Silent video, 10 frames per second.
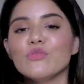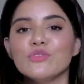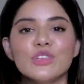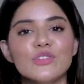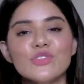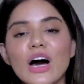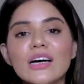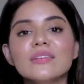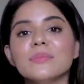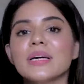go for a
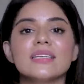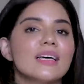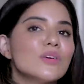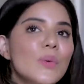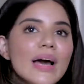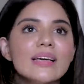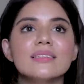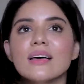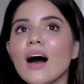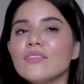run, because
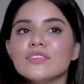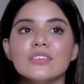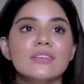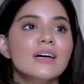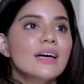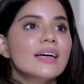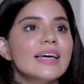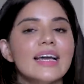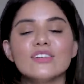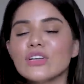otherwise after
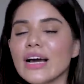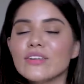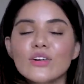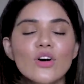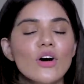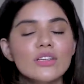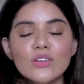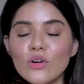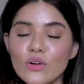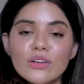8 or 9 o'clock
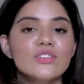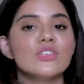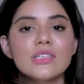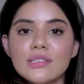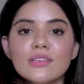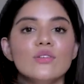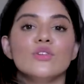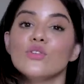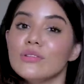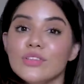you're gonna just
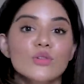you'll